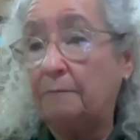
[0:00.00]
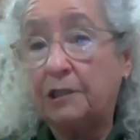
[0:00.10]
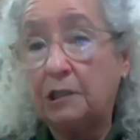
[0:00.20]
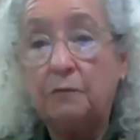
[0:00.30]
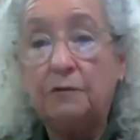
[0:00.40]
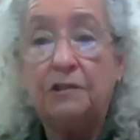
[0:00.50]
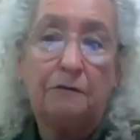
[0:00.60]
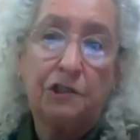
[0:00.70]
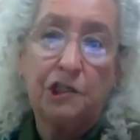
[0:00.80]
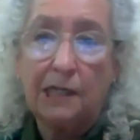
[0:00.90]
She was in
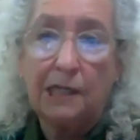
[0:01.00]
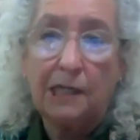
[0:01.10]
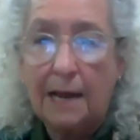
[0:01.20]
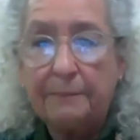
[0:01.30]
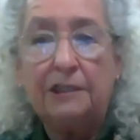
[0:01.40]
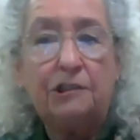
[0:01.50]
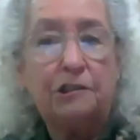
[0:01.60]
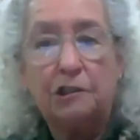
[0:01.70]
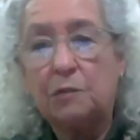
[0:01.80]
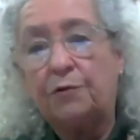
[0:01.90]
the original
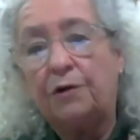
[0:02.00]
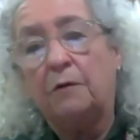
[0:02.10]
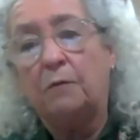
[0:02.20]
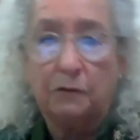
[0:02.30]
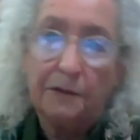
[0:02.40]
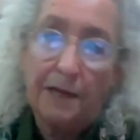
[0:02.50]
Appalachian Spring and worked